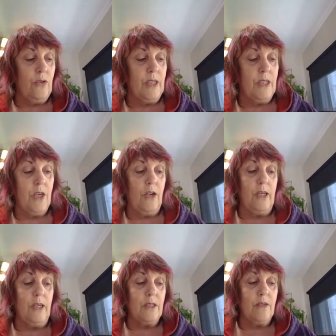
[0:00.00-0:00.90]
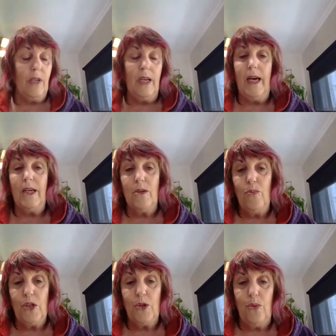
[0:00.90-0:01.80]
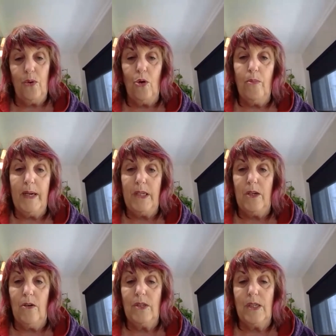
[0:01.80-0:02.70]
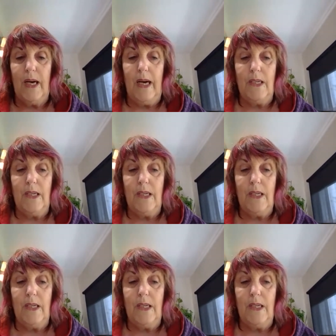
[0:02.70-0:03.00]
custodians of the land on which we're all meeting on today,